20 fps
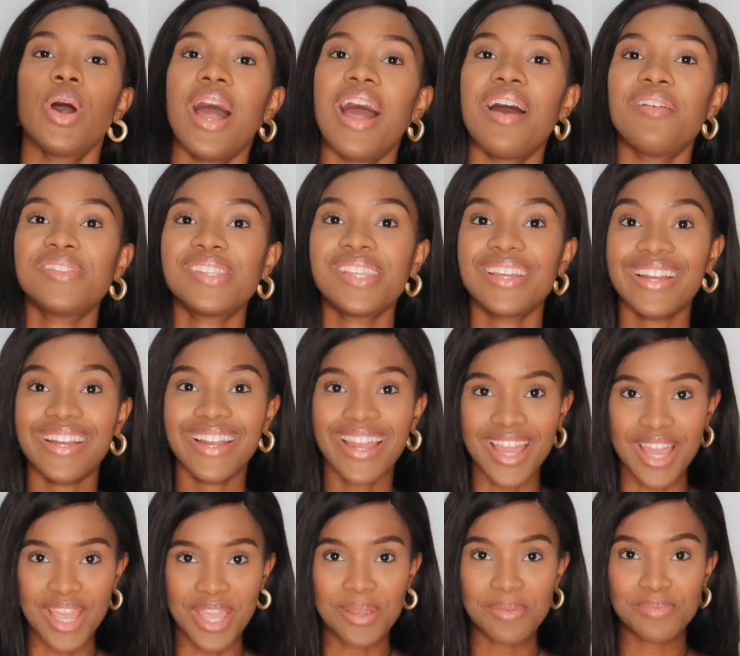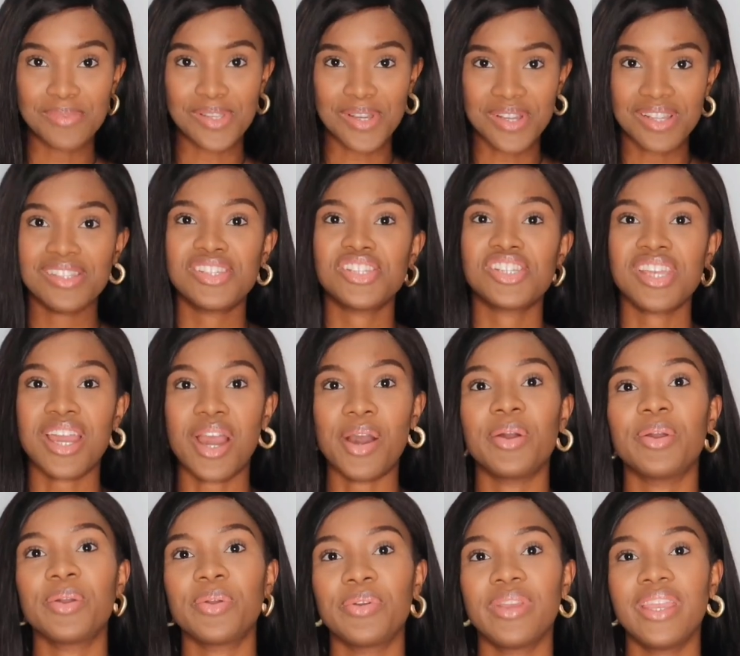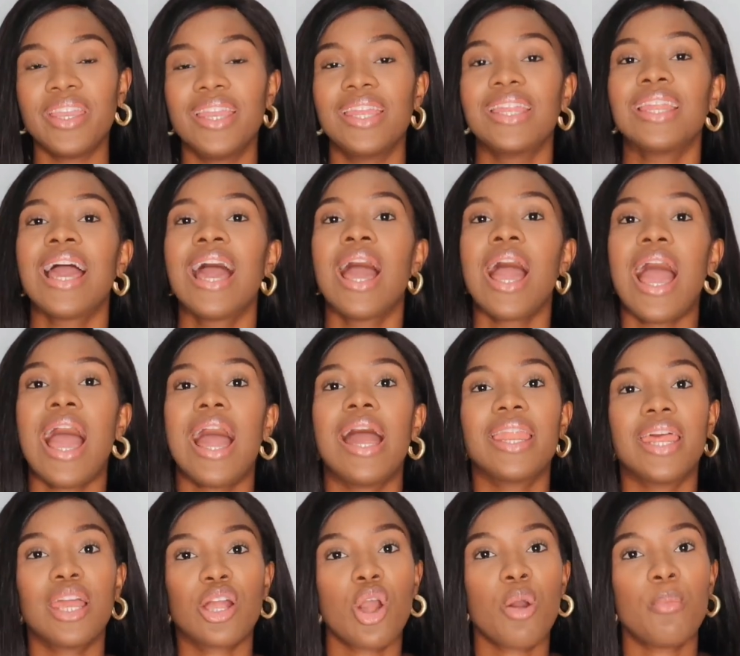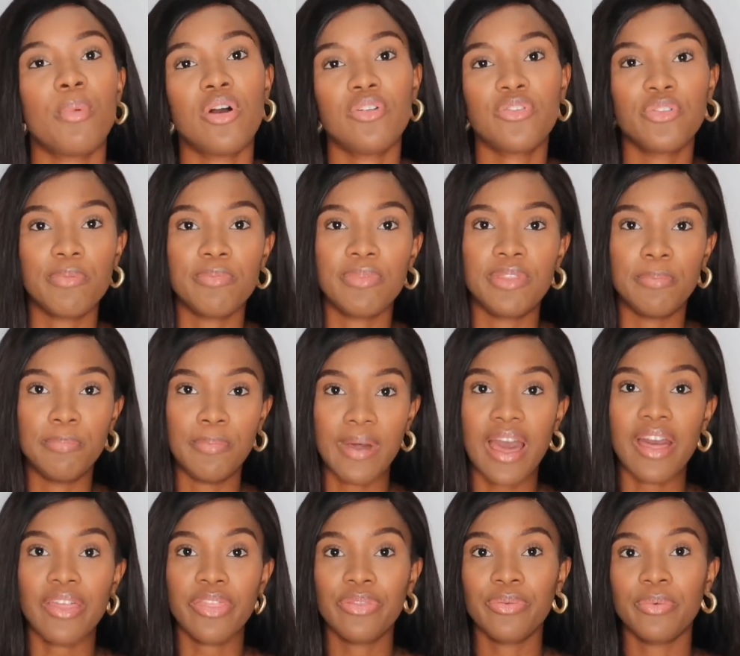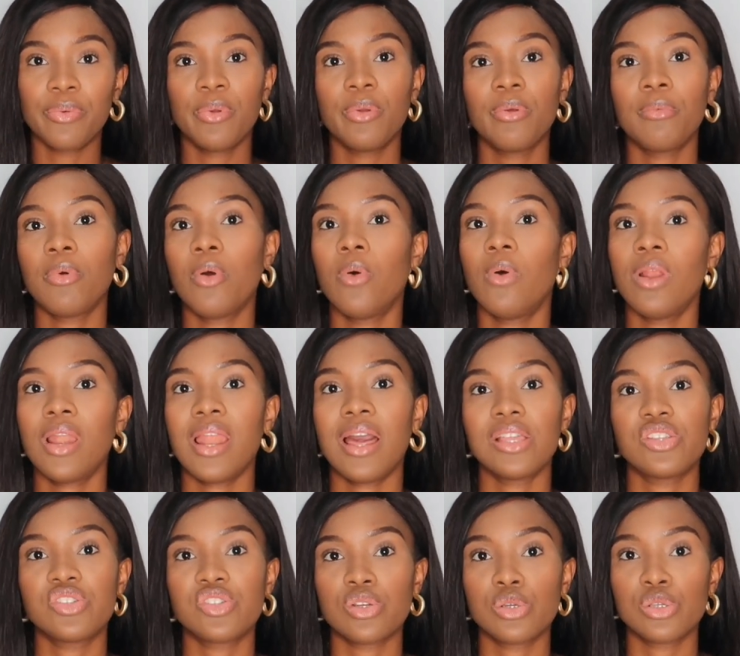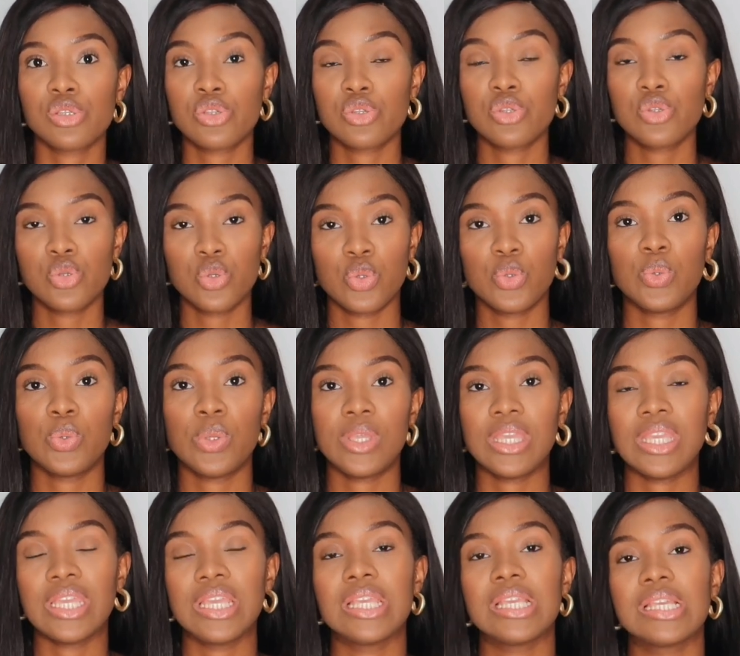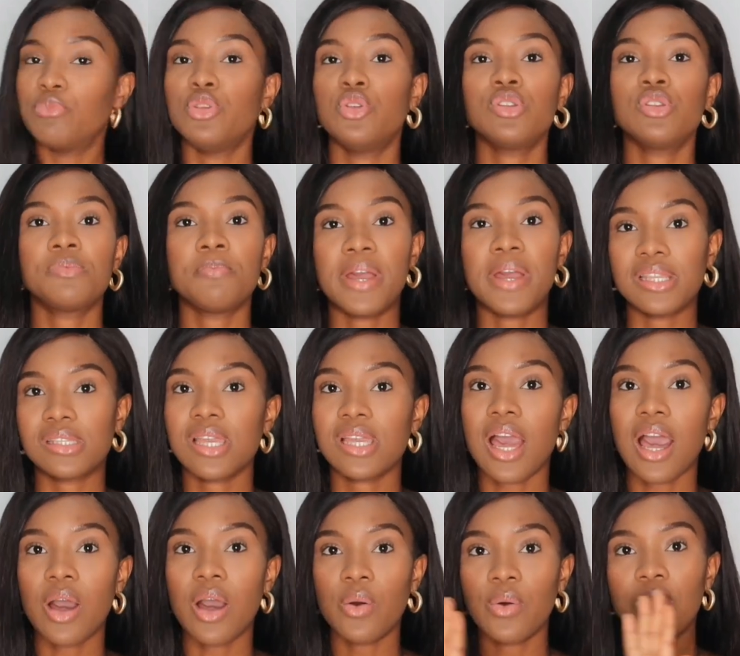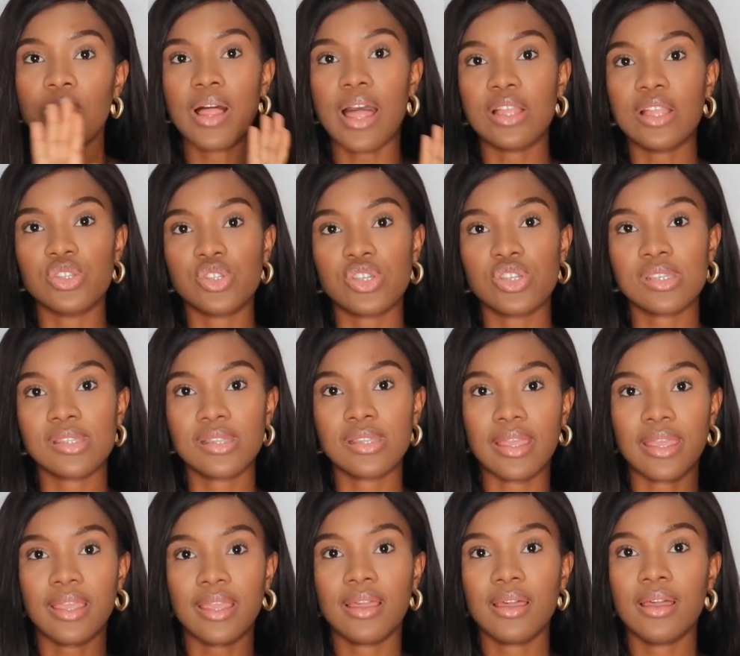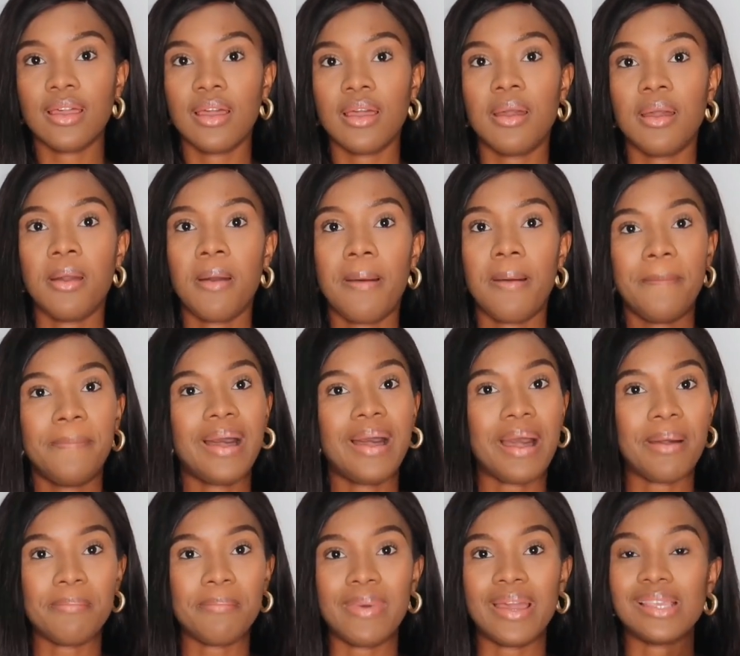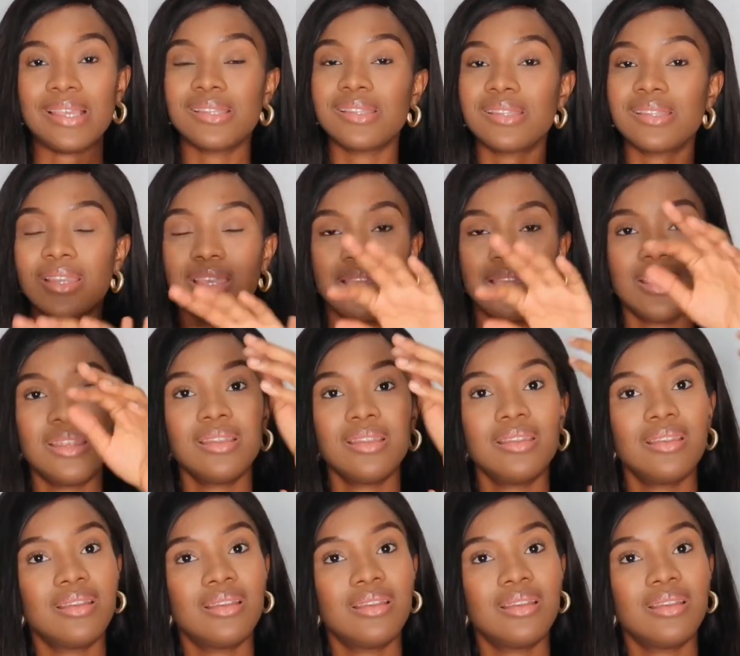after I am done showering and I come out from the bathroom, all I just do is use my towel and just like pat my skin,